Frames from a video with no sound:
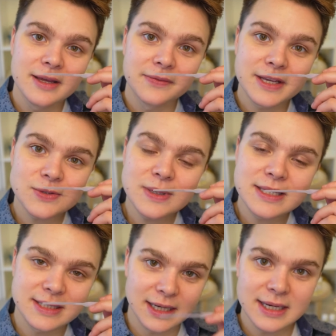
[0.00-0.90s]
this
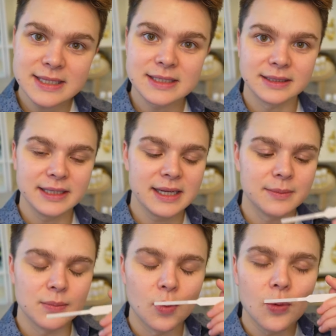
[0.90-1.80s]
one does
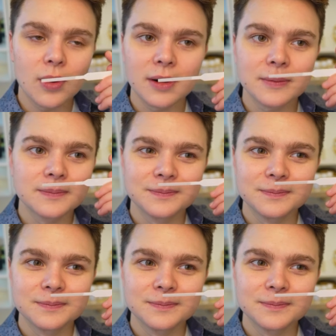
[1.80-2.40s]
lean more